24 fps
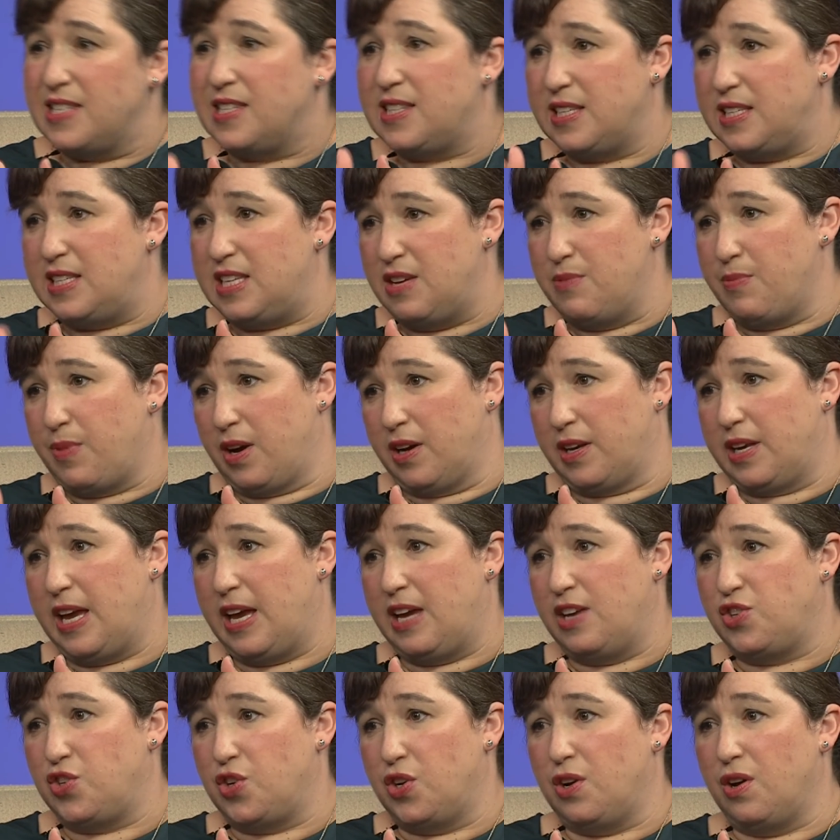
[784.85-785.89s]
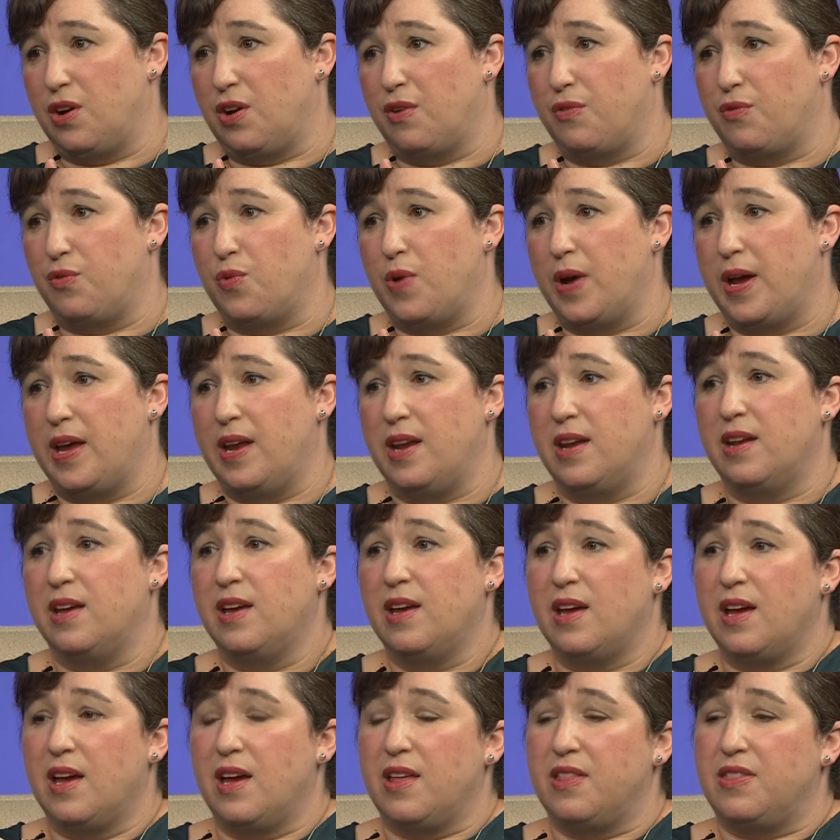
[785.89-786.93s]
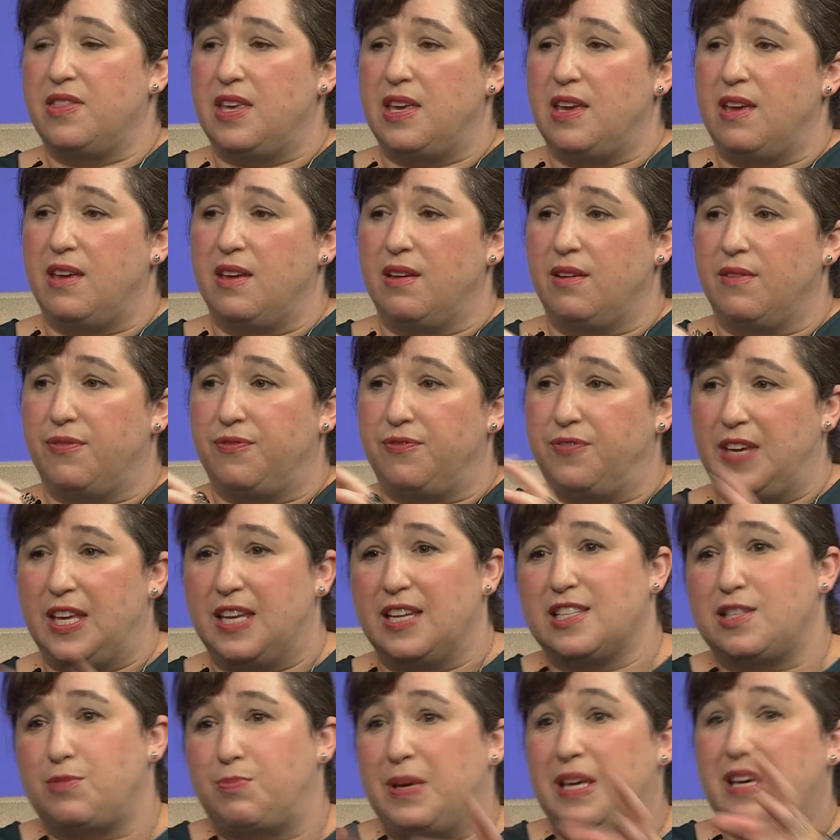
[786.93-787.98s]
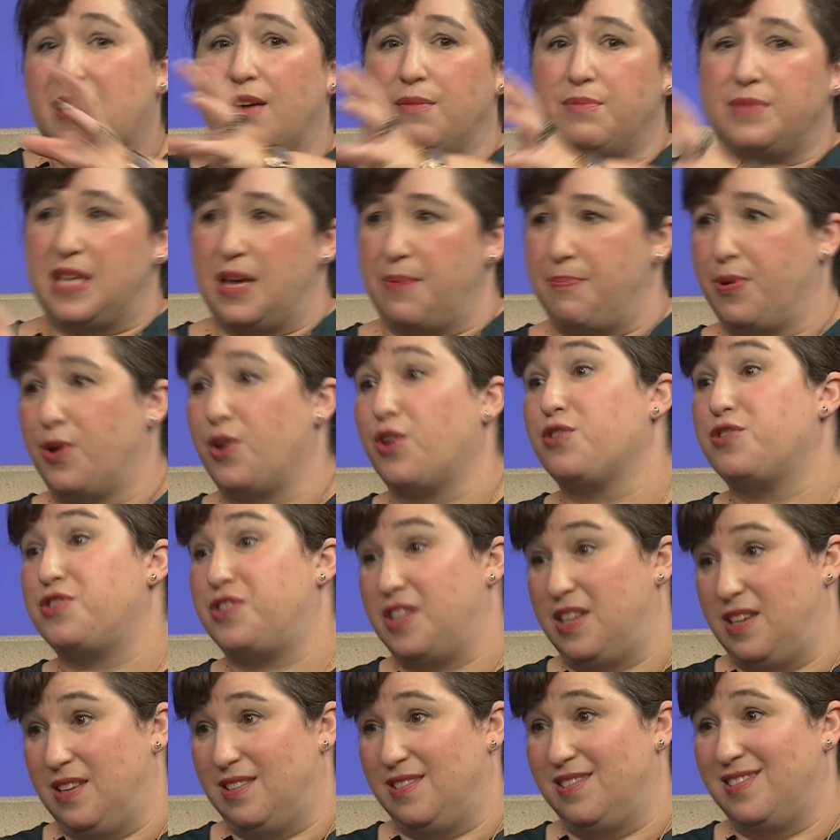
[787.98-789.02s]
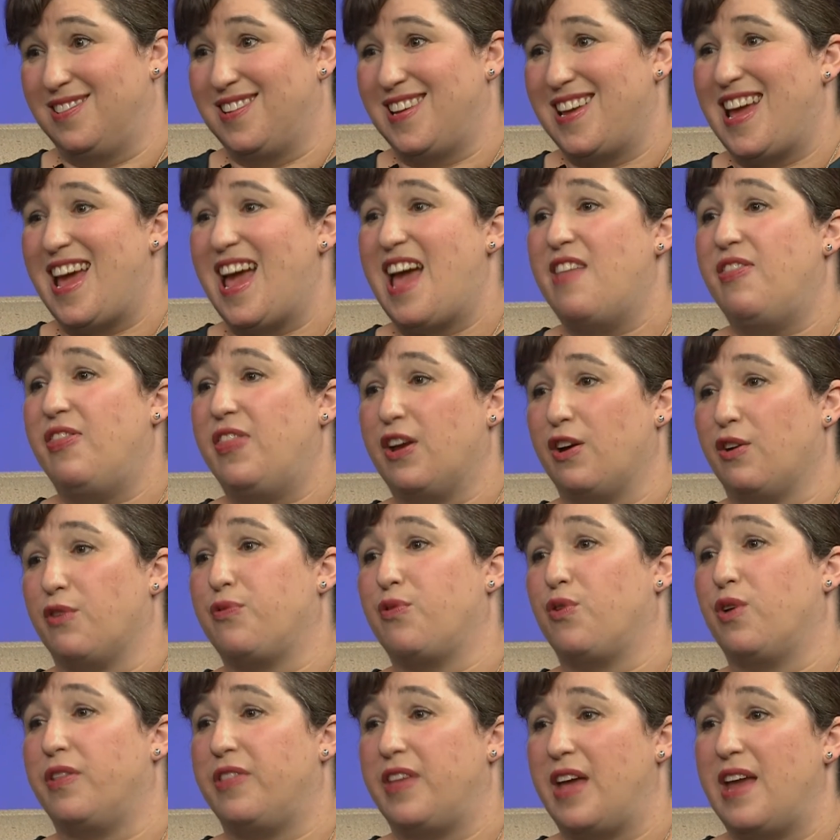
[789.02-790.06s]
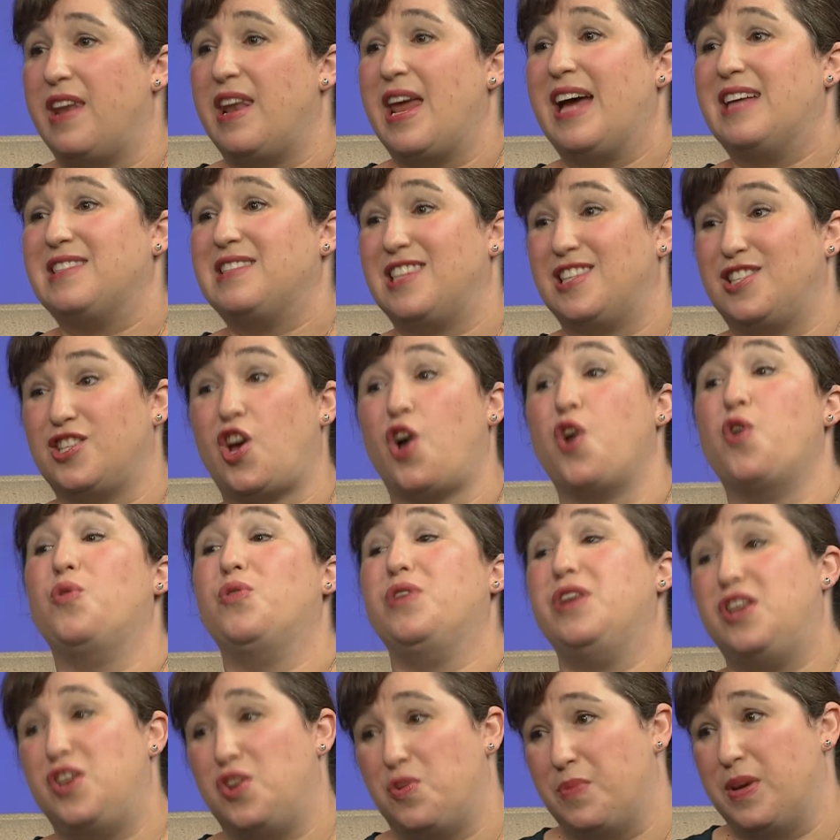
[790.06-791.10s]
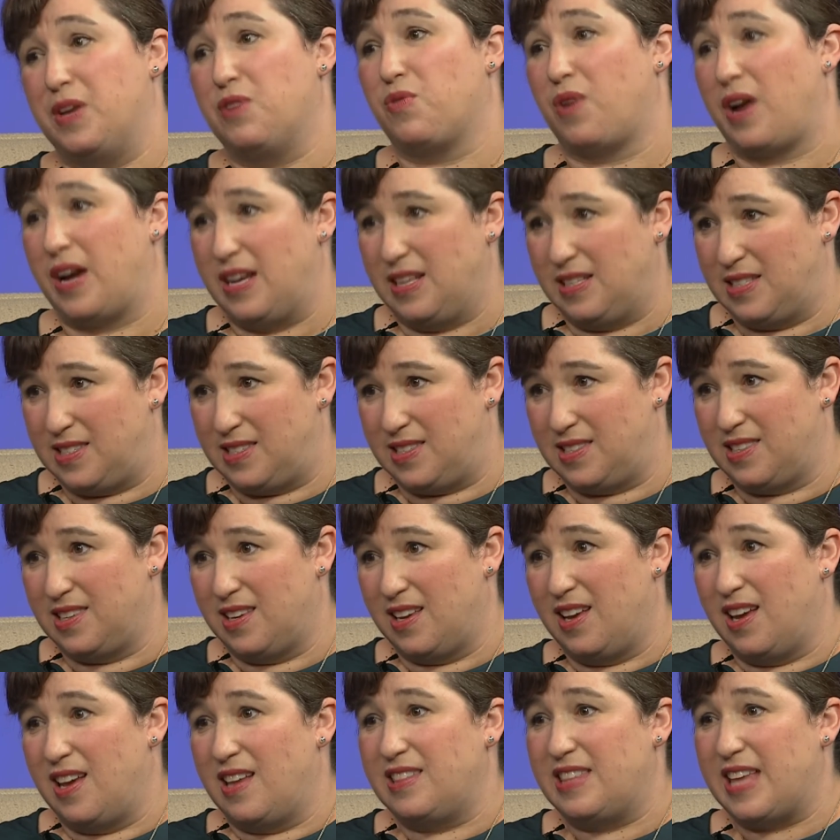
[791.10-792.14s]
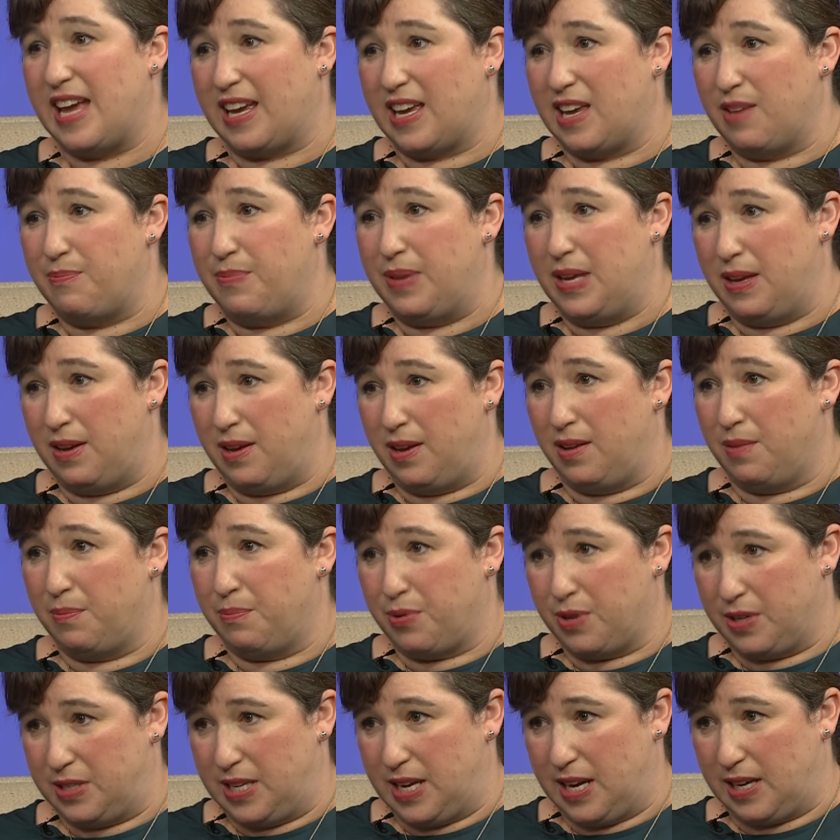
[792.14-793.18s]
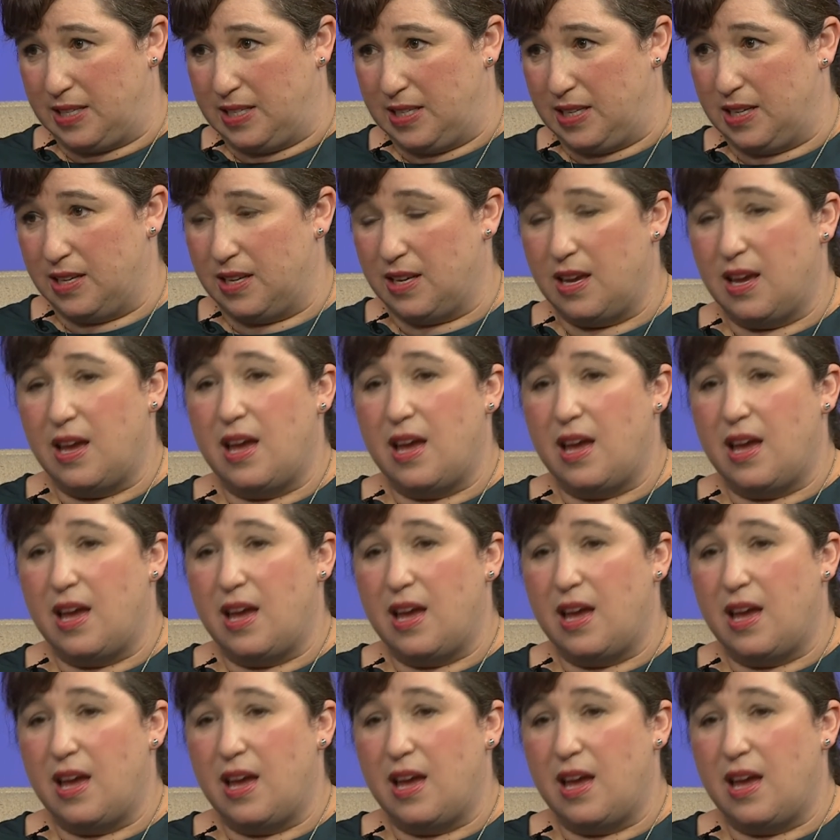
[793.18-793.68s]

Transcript: the demarcation of when the fetus becomes a person and therefore then has its own human rights that can be protected.